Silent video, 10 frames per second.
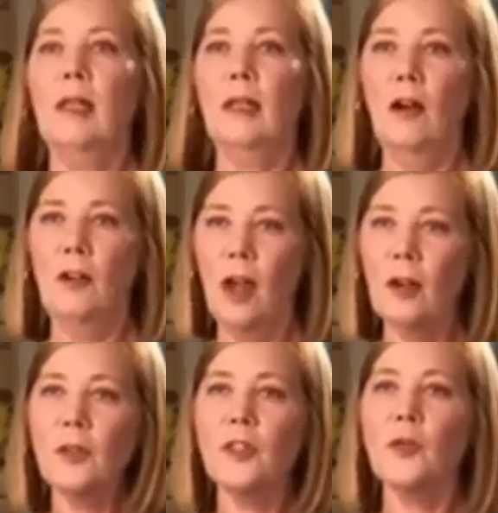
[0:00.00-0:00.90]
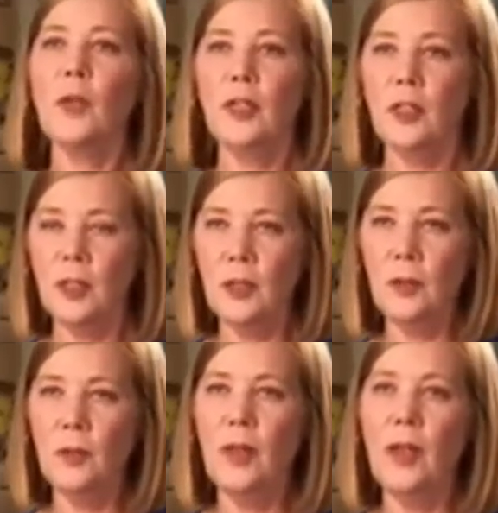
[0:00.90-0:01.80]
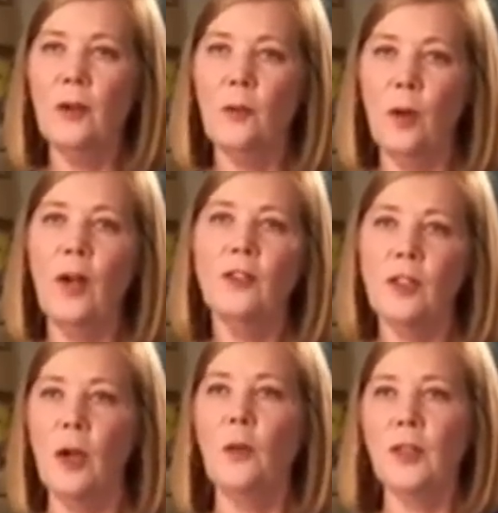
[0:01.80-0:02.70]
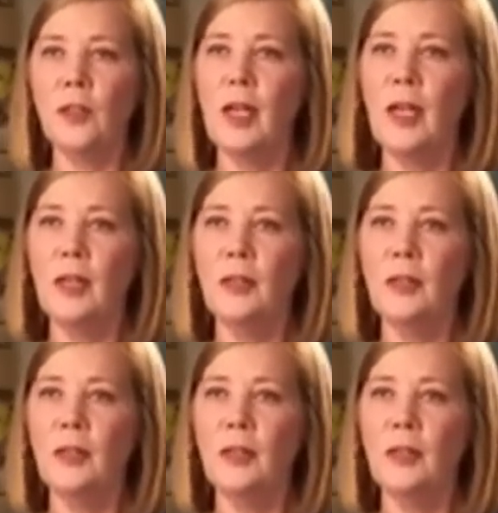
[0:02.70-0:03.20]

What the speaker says: Our daughter was 22. There was no estate.